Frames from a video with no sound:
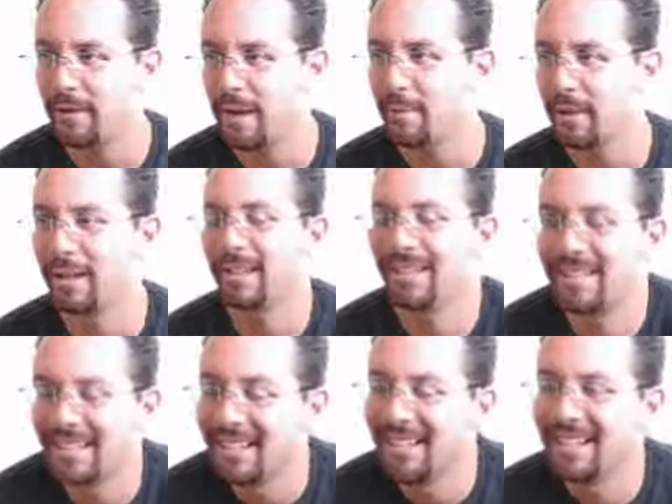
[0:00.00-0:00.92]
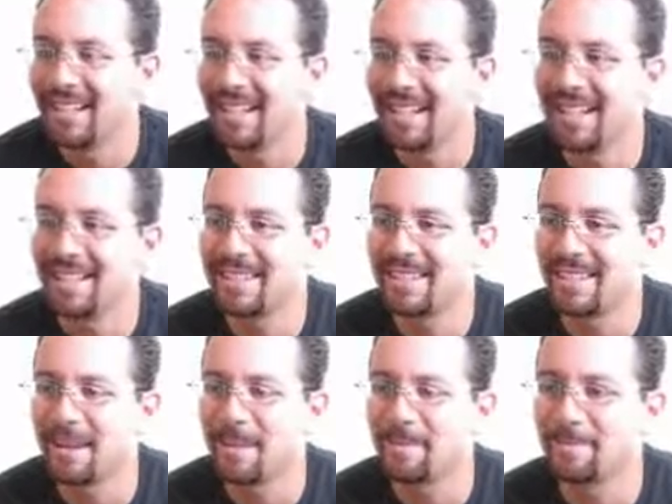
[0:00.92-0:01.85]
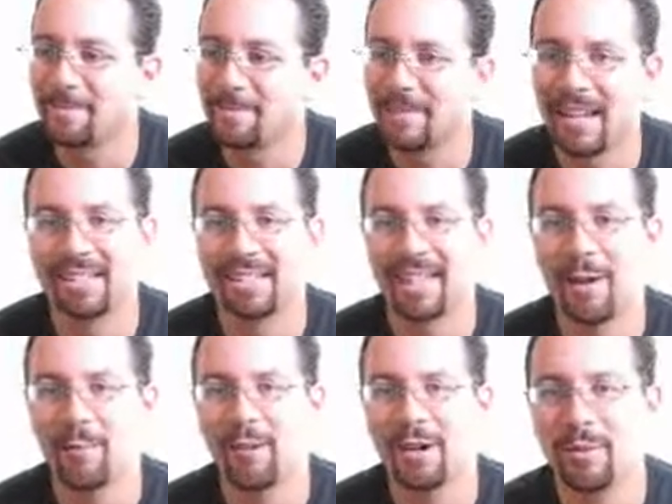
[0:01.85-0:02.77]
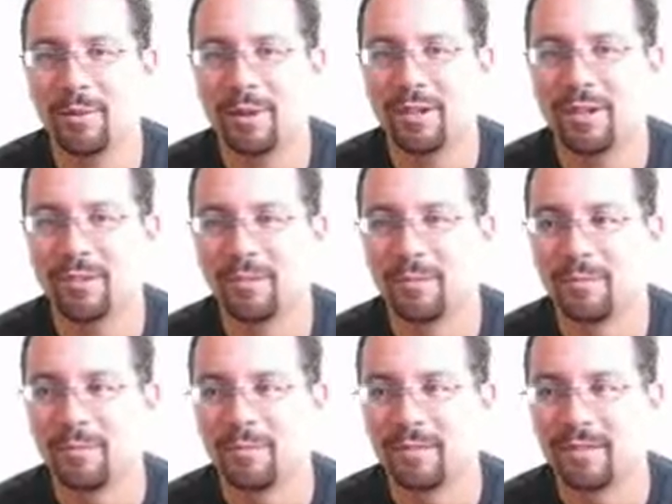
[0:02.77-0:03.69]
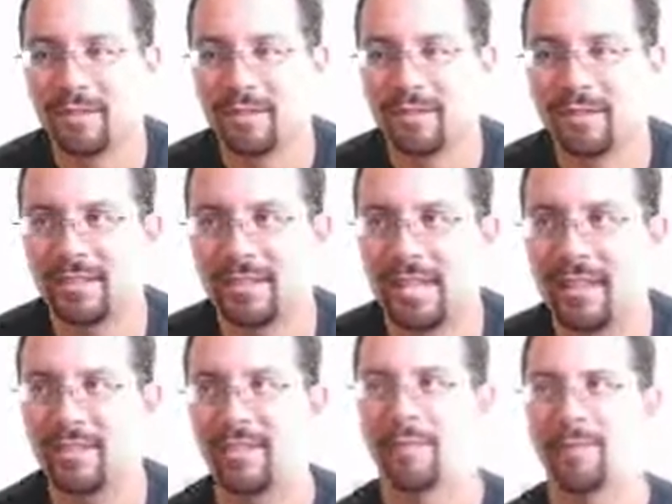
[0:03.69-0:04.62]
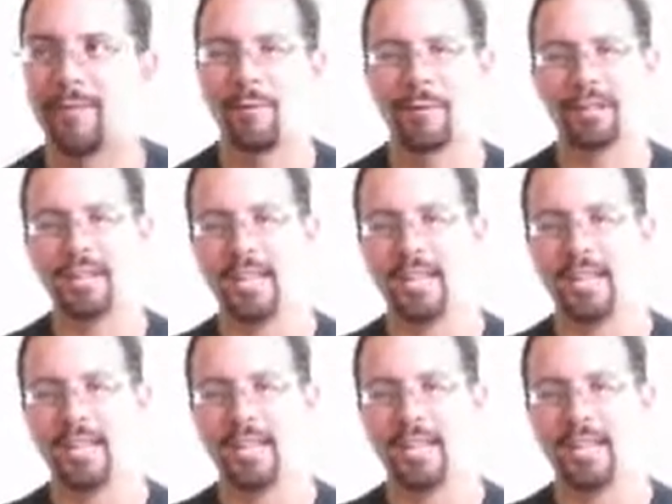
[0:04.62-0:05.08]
affair, but it's that one where you take the four